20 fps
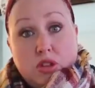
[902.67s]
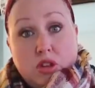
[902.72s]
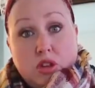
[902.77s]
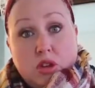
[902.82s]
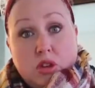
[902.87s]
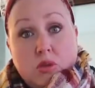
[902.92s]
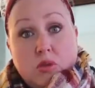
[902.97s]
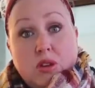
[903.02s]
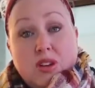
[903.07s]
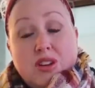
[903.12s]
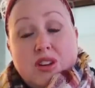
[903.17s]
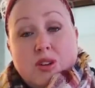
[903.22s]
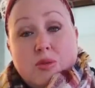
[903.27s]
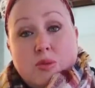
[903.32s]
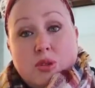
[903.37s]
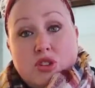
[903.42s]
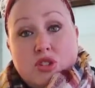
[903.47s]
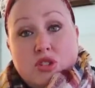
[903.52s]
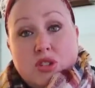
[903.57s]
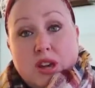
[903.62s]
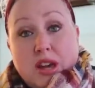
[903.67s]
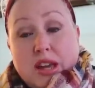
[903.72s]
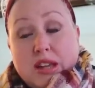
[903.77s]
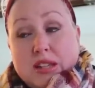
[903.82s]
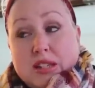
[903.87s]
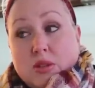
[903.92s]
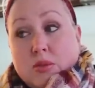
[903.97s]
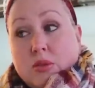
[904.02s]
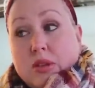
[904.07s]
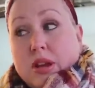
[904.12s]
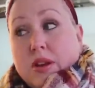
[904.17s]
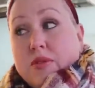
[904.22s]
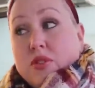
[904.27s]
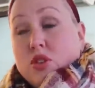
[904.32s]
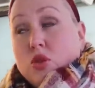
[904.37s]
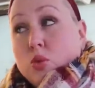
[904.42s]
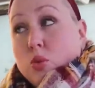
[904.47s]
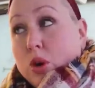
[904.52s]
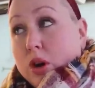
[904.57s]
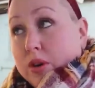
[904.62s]
you in our original idea we'd have a
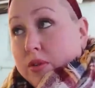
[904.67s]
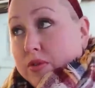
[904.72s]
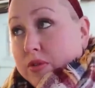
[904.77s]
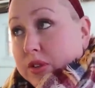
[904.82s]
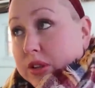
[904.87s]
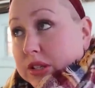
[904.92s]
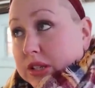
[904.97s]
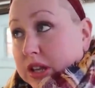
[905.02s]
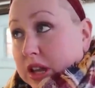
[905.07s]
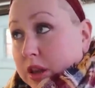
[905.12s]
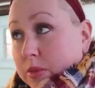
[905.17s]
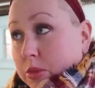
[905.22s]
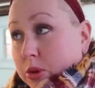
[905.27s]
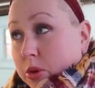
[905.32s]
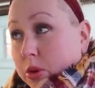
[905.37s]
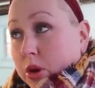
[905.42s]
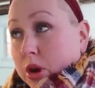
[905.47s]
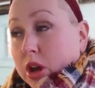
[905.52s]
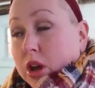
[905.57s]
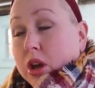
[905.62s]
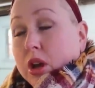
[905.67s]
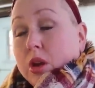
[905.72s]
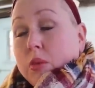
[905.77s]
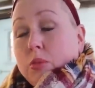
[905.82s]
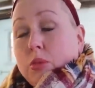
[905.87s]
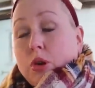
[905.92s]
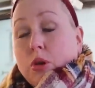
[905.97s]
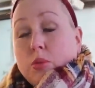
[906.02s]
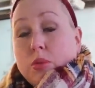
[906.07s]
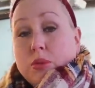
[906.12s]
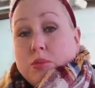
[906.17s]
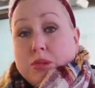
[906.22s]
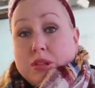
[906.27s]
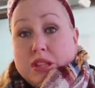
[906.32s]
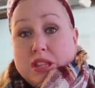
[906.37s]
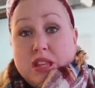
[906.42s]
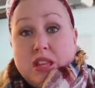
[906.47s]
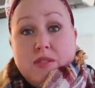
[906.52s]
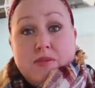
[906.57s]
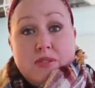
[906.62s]
12 foot table, but we
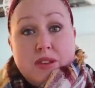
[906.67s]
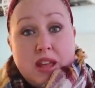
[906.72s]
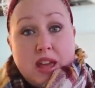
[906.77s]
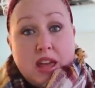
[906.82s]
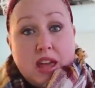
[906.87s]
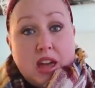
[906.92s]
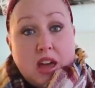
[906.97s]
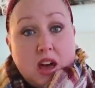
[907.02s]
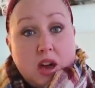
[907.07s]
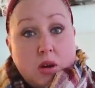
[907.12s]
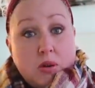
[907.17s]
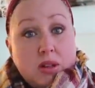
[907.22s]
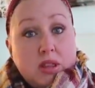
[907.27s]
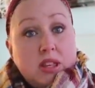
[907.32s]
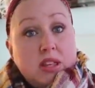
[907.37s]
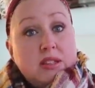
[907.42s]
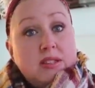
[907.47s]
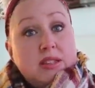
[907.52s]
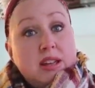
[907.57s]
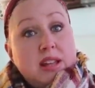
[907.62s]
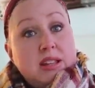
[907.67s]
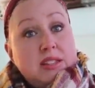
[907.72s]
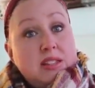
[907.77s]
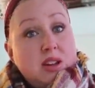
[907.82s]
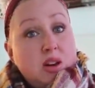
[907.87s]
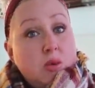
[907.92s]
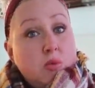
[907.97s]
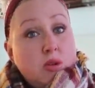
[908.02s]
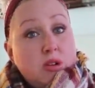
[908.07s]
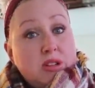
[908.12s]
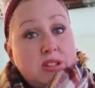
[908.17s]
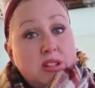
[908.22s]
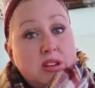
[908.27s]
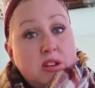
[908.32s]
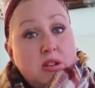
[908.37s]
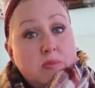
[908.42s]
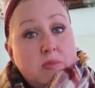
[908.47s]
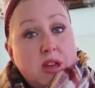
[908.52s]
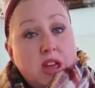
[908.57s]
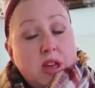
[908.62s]
believe now, at least that's how it works it
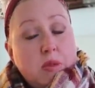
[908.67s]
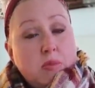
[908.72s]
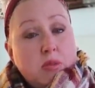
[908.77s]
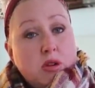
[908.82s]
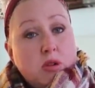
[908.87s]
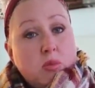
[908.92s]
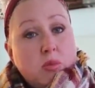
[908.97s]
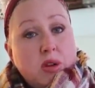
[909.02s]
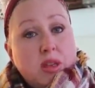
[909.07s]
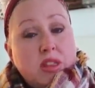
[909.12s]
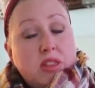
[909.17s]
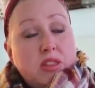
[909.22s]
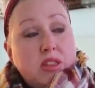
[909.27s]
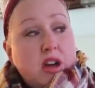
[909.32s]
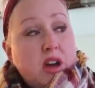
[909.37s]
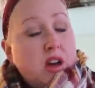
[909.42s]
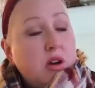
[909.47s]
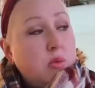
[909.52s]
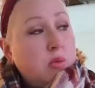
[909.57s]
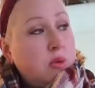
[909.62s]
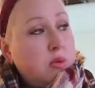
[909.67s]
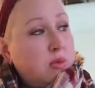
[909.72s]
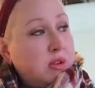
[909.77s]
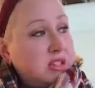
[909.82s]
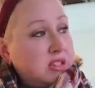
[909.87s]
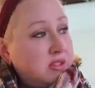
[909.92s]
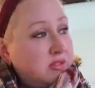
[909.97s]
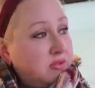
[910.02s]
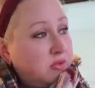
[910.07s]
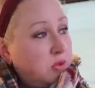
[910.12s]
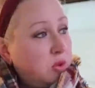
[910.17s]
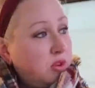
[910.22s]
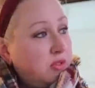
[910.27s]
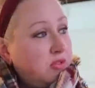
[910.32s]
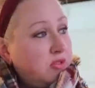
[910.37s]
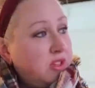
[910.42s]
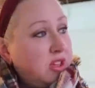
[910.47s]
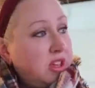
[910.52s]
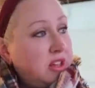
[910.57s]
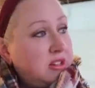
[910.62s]
on paper with, uh, what was it, four
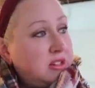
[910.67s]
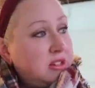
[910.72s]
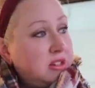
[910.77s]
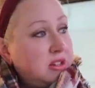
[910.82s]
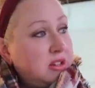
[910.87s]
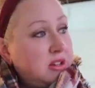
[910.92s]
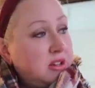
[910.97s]
feet